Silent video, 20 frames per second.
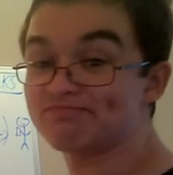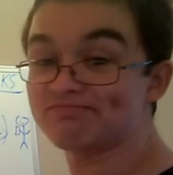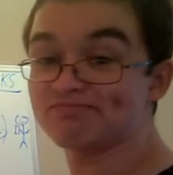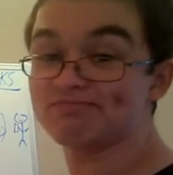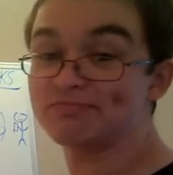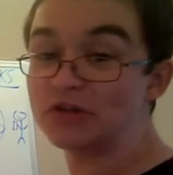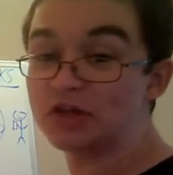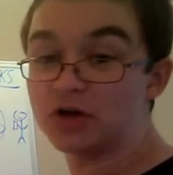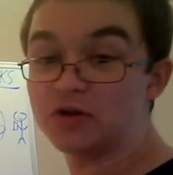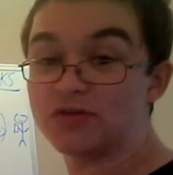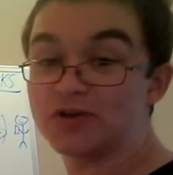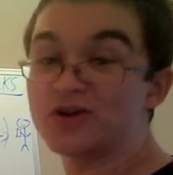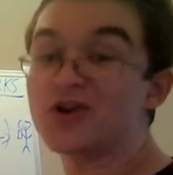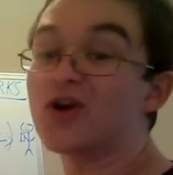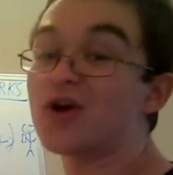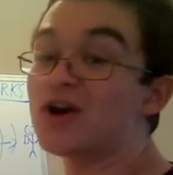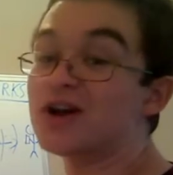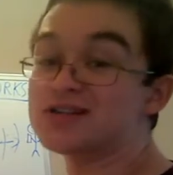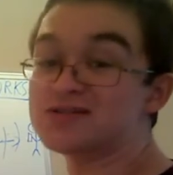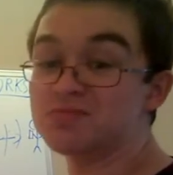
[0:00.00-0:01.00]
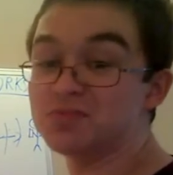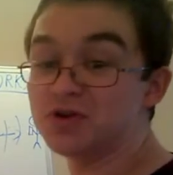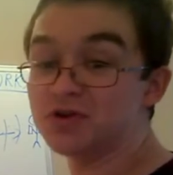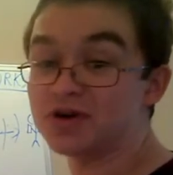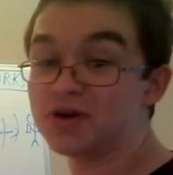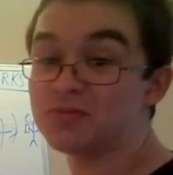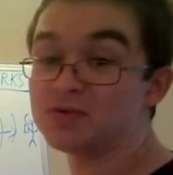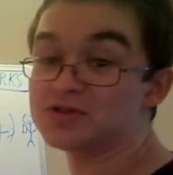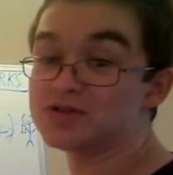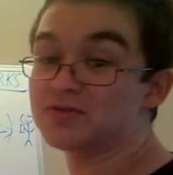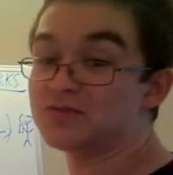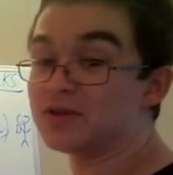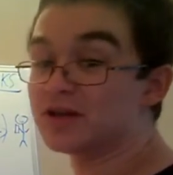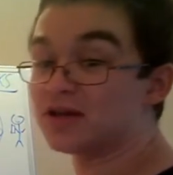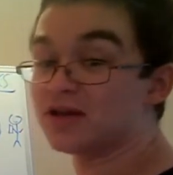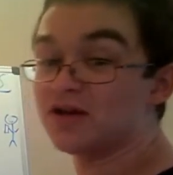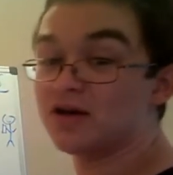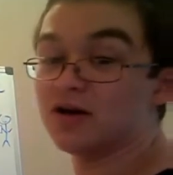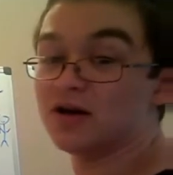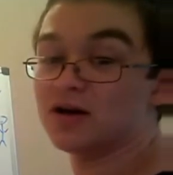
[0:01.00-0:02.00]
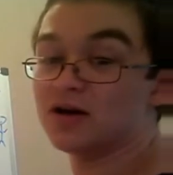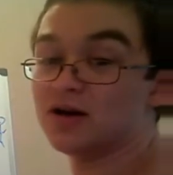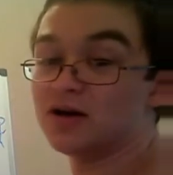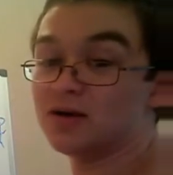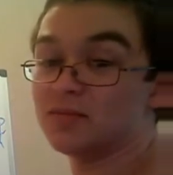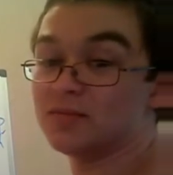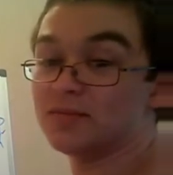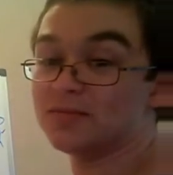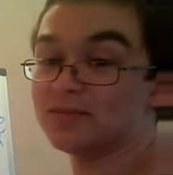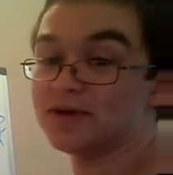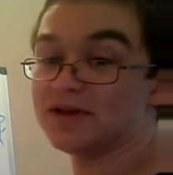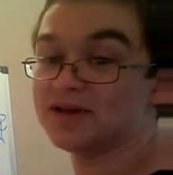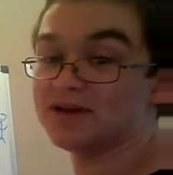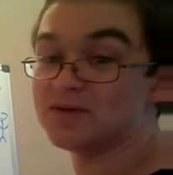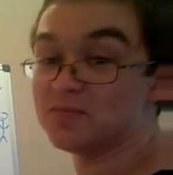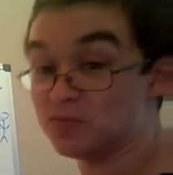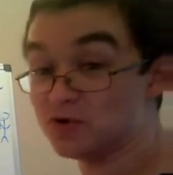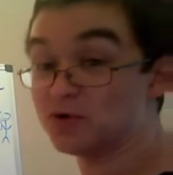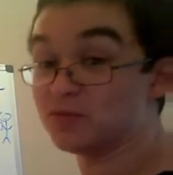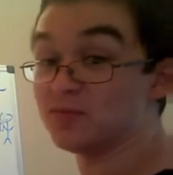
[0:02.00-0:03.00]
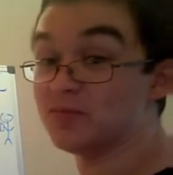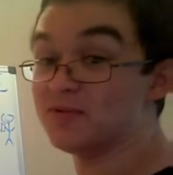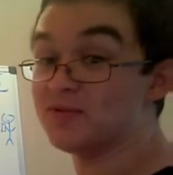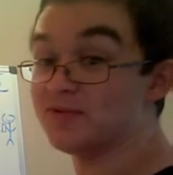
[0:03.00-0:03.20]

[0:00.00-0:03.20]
you know, their car hasn't blown up or something. Boom.